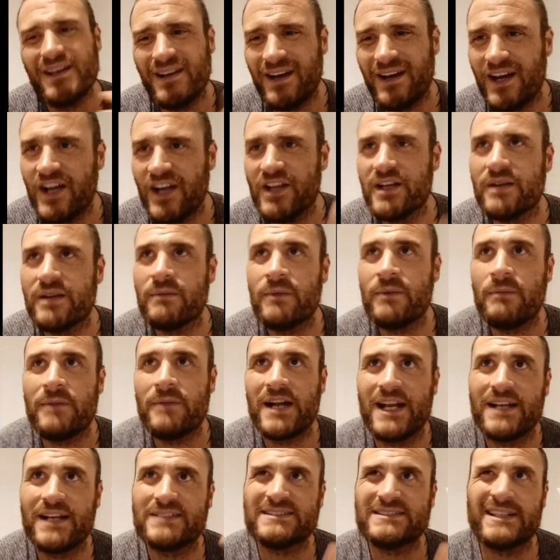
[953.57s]
I only remember
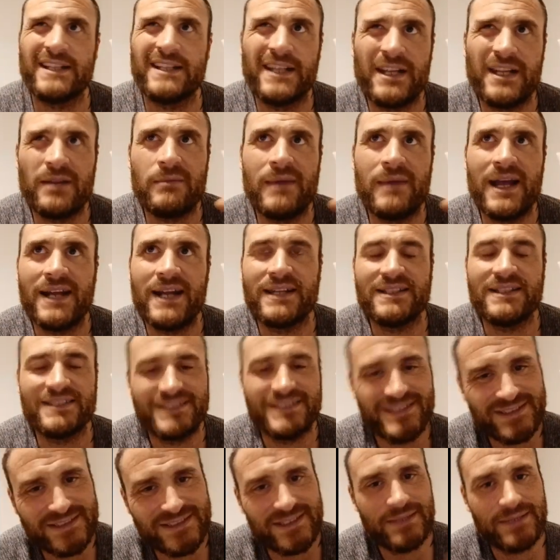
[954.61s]
that because I think you're a man on The
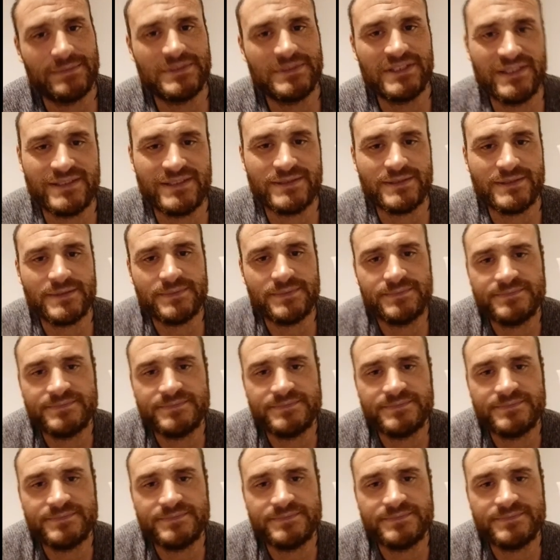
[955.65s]
Simpsons.